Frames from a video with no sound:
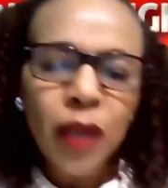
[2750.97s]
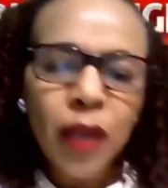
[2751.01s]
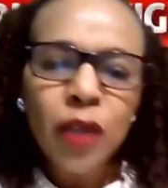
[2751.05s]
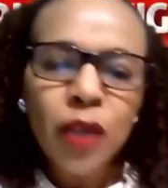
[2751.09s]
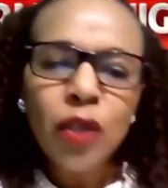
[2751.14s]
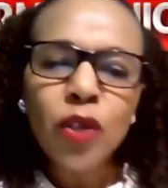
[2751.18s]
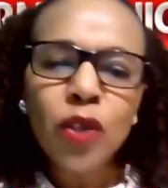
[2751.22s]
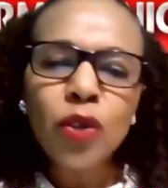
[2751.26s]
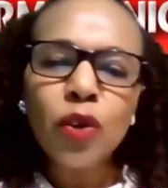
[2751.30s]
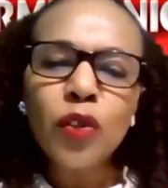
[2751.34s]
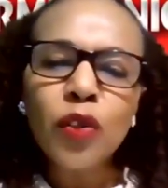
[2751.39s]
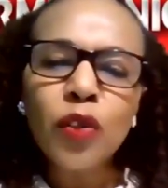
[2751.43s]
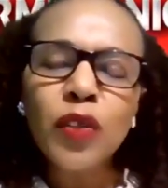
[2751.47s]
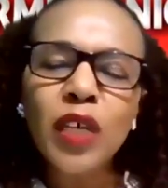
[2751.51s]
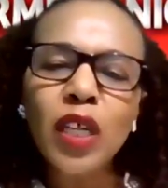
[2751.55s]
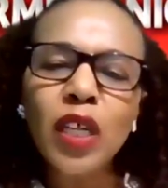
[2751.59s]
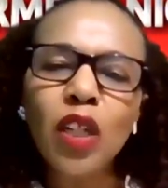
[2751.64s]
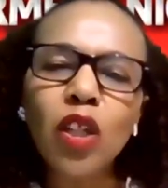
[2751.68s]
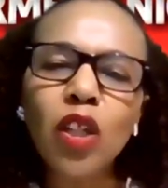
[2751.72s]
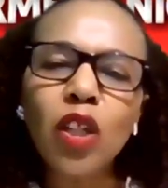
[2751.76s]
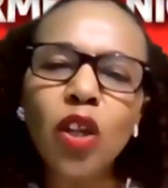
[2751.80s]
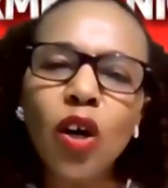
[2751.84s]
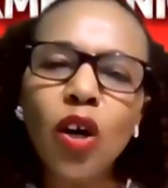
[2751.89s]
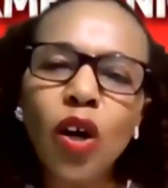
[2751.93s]
You know, the
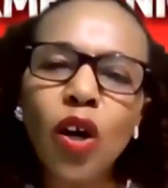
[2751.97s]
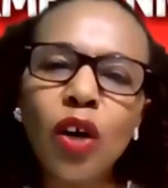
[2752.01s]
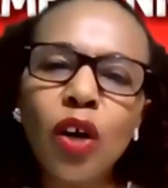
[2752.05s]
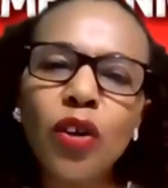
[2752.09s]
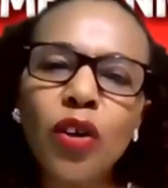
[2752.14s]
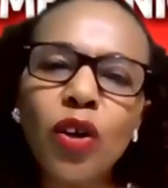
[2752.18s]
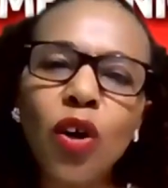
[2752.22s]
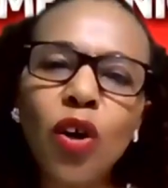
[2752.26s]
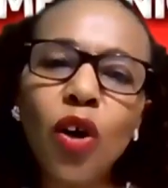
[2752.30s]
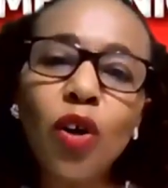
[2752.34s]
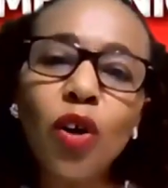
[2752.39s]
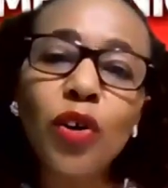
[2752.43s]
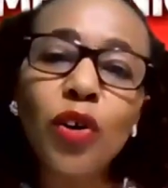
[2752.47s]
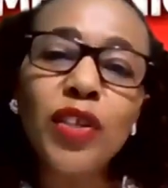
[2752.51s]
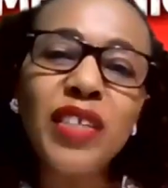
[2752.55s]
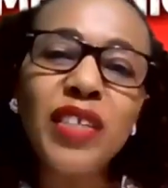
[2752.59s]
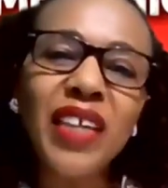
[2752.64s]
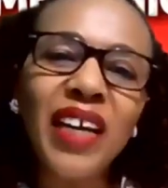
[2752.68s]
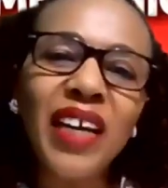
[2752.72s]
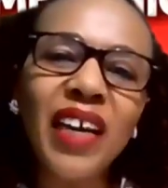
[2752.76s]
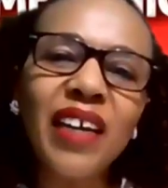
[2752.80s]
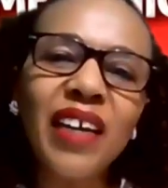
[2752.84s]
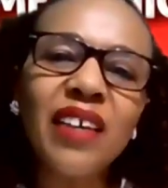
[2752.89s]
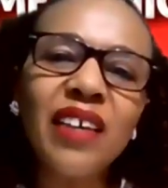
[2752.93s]
Lord
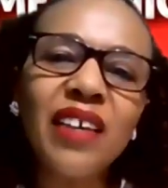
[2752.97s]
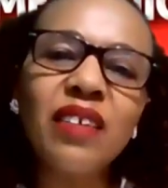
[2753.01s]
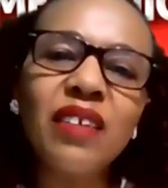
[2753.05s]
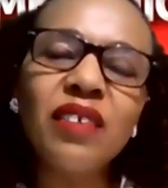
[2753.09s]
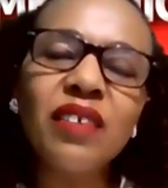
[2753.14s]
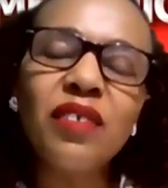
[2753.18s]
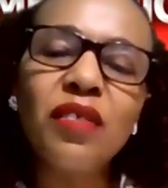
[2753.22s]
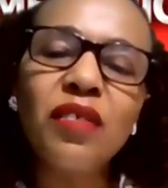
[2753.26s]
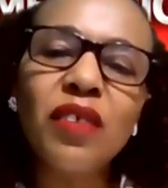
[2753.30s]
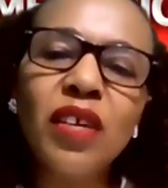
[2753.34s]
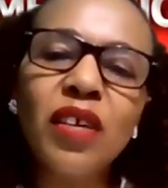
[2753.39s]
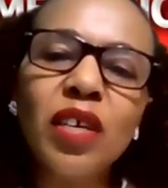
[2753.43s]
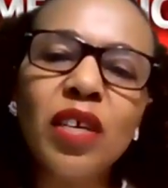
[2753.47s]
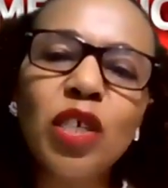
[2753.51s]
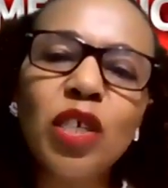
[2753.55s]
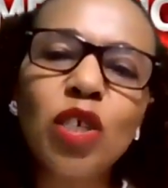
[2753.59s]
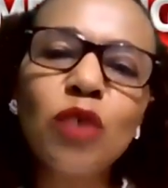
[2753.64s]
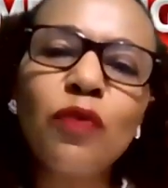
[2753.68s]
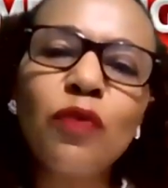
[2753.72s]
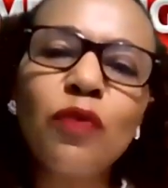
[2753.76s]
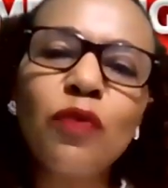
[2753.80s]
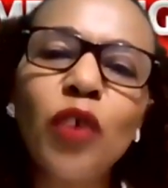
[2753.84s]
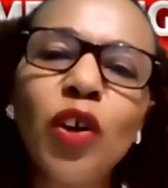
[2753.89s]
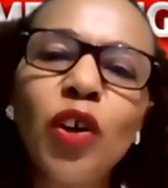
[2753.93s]
ordained
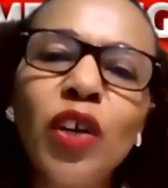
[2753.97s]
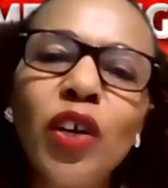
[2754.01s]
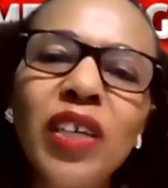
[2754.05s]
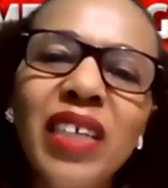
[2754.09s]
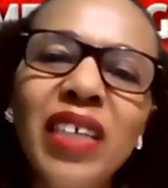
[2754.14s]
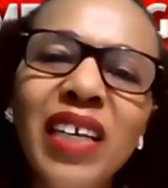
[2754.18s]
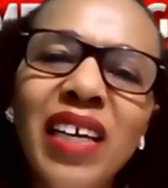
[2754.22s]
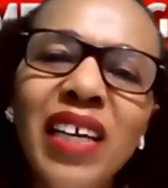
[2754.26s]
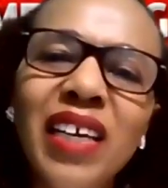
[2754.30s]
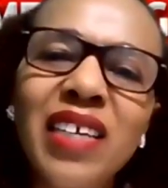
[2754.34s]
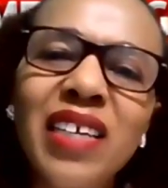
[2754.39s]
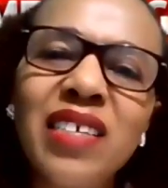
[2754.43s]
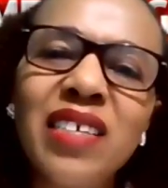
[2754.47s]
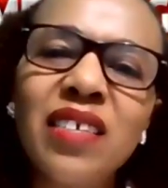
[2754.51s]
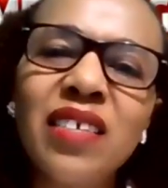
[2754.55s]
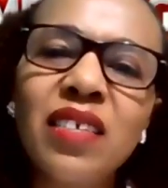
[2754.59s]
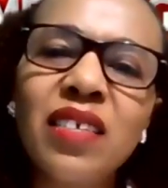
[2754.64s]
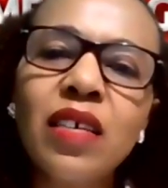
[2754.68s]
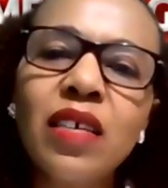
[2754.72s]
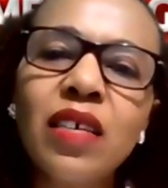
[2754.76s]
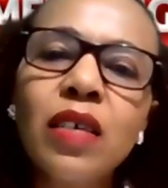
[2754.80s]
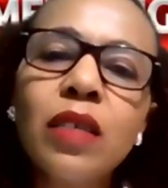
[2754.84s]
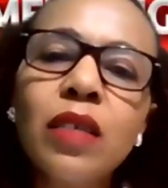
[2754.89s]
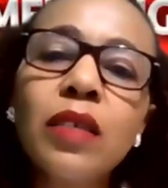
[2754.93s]
these 4
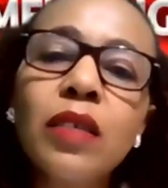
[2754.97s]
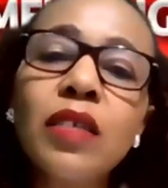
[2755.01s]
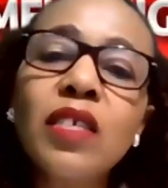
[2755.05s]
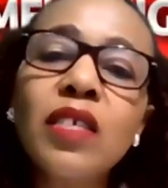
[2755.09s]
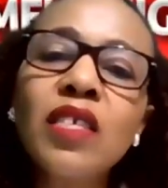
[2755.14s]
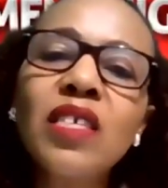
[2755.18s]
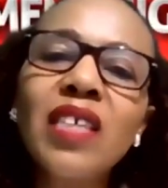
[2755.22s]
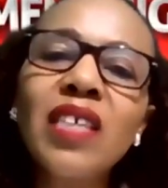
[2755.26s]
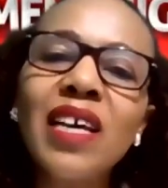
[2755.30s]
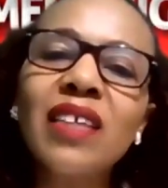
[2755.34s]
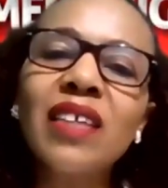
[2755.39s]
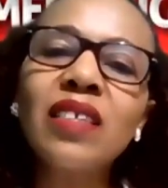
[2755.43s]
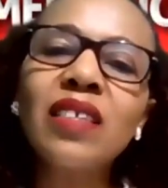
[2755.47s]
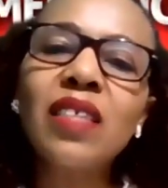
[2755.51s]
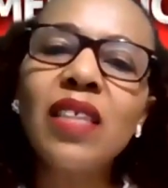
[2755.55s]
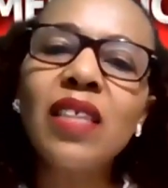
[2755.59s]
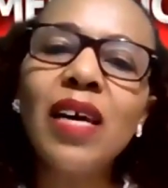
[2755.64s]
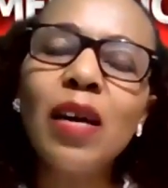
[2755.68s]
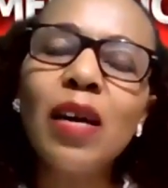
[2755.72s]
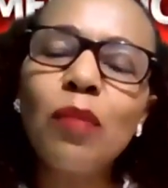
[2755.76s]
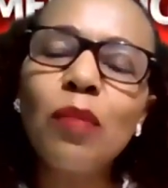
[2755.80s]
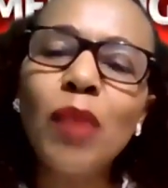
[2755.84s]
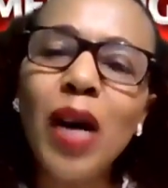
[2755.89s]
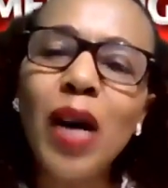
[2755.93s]
days, set
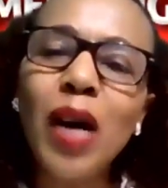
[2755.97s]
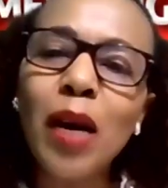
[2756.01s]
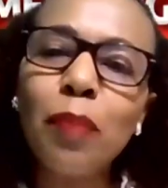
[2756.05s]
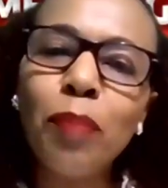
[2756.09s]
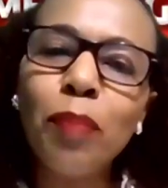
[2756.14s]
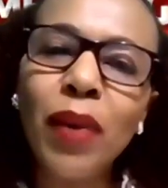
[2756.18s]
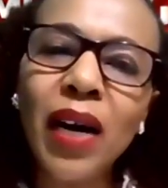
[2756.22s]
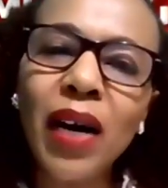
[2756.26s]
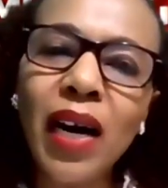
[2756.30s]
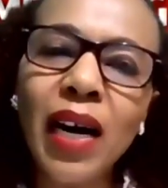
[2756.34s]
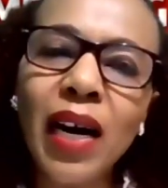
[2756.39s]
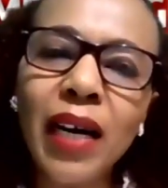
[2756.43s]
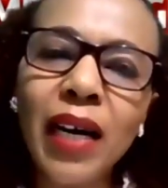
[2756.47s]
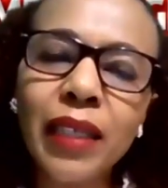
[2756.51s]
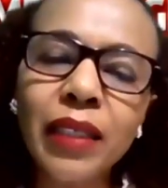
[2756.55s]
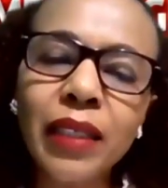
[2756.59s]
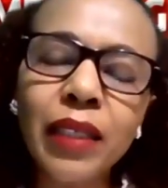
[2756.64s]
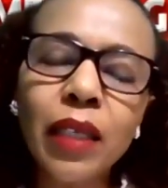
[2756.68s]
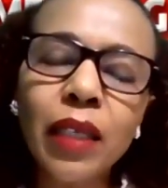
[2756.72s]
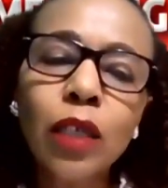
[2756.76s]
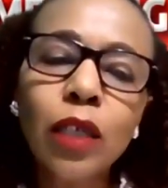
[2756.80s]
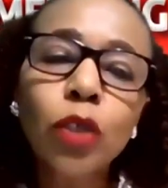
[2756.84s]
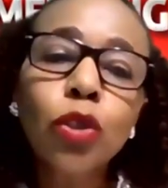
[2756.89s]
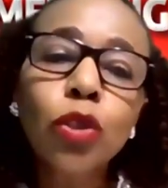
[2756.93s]
them
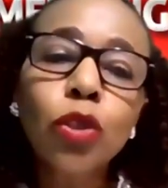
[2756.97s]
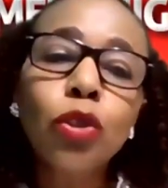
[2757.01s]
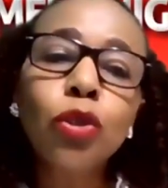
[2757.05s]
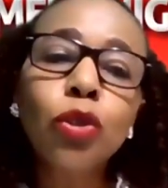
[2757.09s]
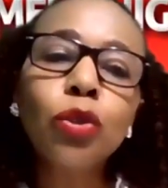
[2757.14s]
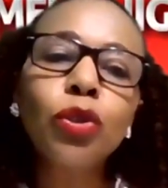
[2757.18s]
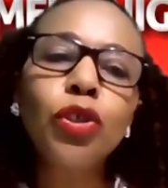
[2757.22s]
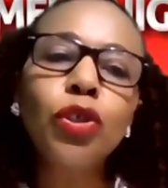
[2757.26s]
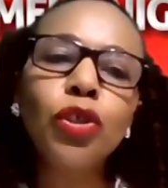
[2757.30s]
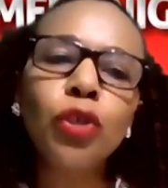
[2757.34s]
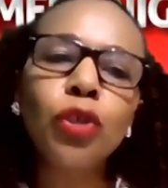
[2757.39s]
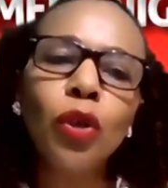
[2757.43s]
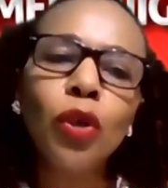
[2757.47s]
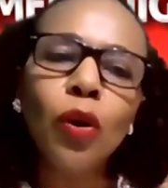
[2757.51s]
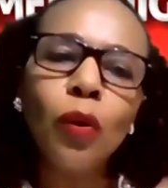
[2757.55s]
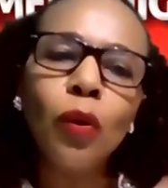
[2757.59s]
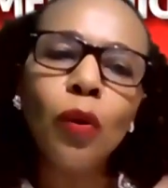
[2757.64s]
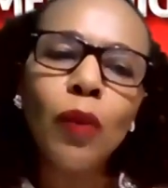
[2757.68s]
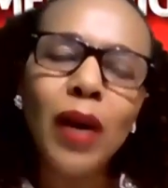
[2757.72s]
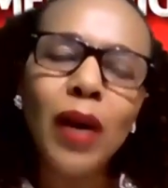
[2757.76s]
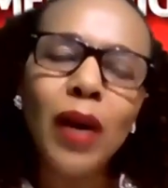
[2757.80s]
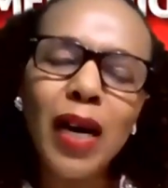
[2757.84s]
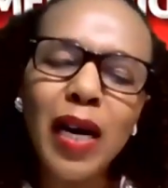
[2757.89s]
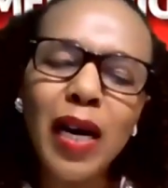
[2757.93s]
apart to
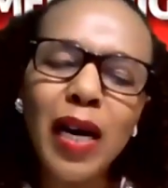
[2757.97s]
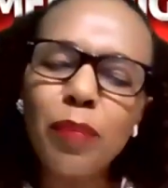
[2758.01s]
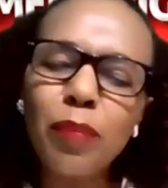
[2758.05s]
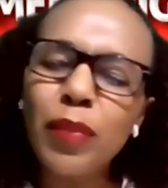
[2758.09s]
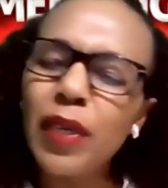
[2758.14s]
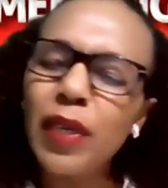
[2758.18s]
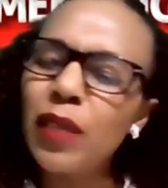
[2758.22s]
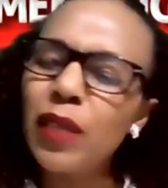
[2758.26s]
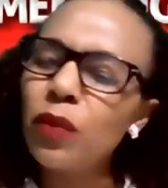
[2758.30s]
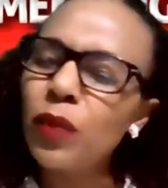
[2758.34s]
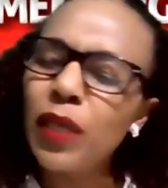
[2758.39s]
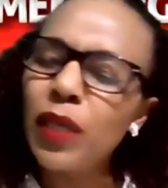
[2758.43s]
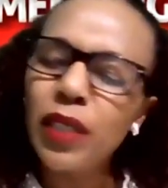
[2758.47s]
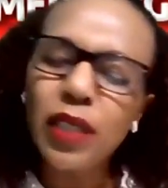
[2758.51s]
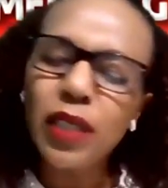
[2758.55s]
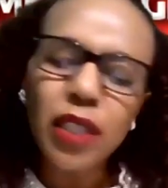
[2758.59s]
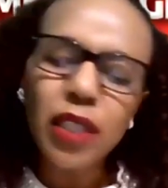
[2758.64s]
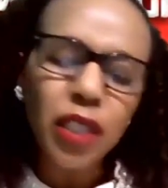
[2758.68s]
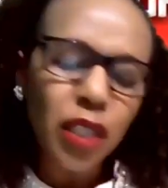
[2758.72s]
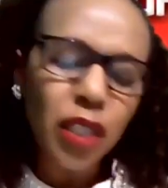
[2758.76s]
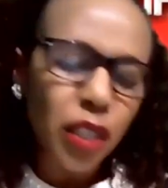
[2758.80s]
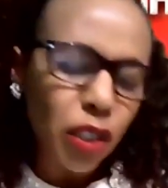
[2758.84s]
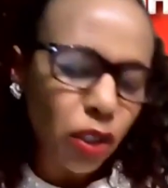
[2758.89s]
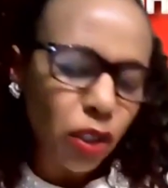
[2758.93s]
show up. And when
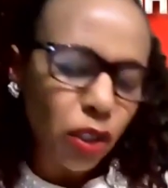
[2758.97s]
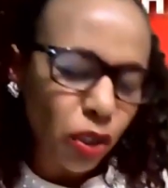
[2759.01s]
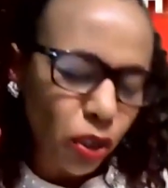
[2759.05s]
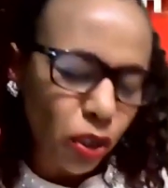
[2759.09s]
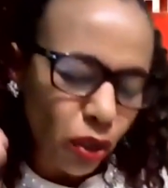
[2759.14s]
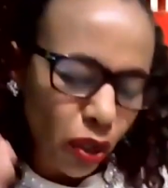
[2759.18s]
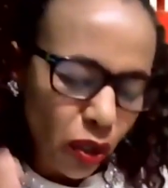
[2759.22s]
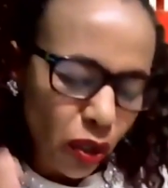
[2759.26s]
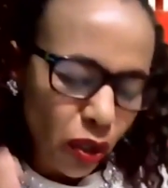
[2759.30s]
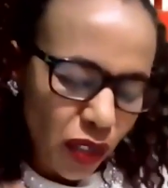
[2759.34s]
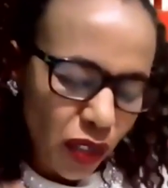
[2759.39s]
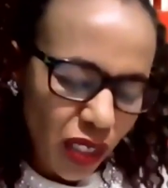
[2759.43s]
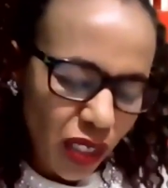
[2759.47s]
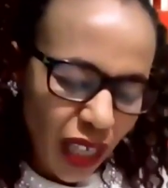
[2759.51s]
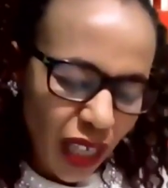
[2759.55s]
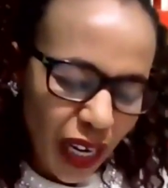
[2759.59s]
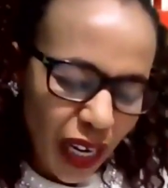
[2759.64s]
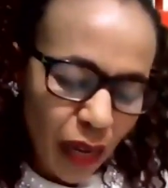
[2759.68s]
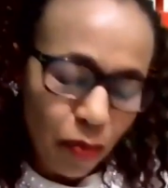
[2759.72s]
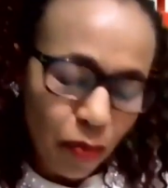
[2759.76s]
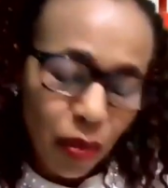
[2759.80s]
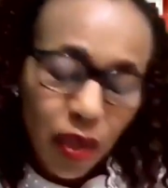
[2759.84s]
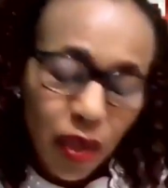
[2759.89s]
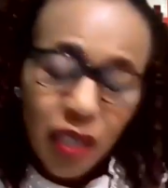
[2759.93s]
he shows
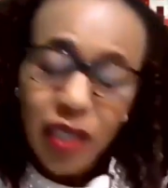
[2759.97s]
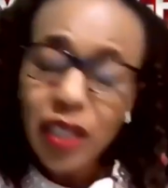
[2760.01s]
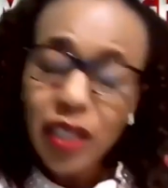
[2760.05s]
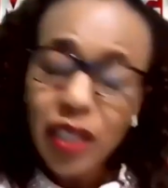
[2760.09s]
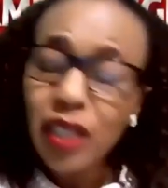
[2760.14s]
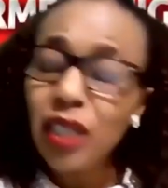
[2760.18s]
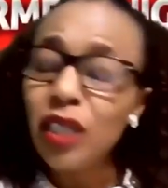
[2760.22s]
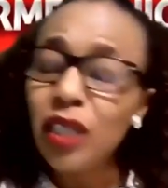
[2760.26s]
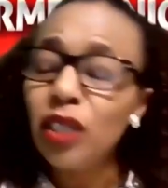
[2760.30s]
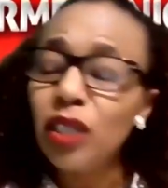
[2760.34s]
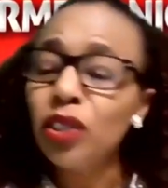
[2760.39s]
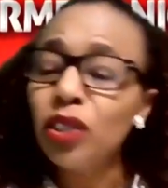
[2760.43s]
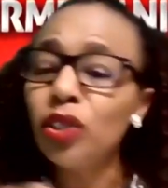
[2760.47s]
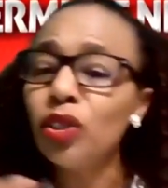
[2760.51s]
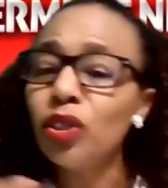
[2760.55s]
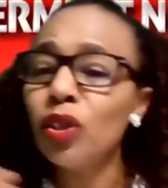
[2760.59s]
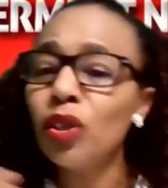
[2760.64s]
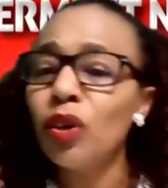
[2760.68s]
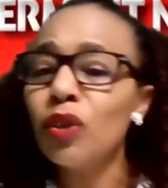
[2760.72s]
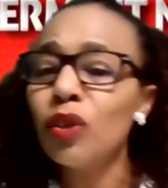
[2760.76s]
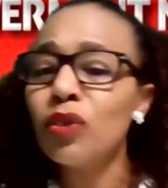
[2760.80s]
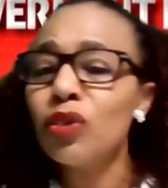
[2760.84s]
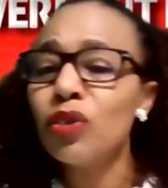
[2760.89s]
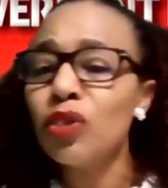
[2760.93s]
up, he
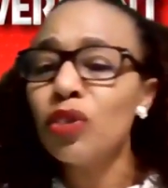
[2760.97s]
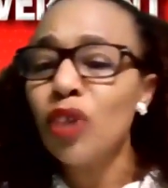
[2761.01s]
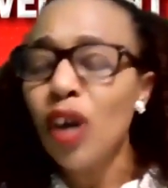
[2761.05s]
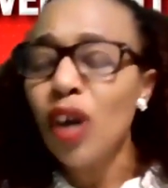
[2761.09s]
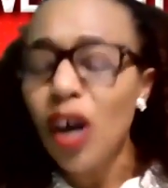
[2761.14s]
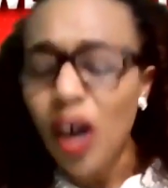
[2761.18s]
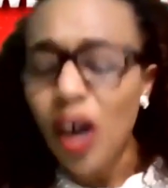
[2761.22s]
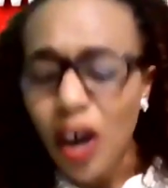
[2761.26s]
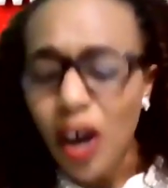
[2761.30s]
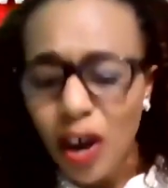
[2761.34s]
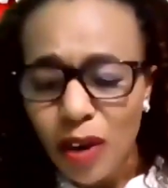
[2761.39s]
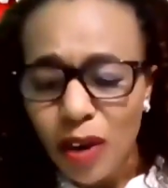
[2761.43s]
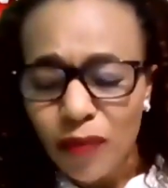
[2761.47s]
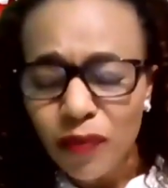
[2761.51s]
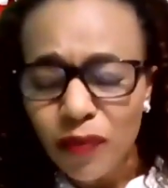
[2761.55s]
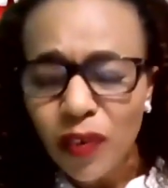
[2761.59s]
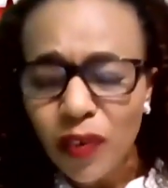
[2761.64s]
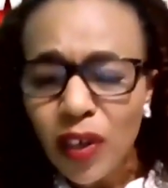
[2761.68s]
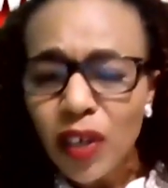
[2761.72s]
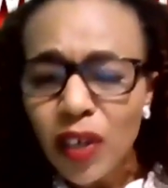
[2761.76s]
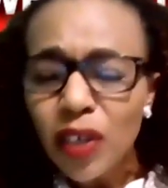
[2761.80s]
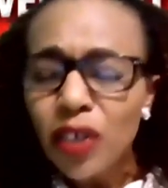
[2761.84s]
shows off.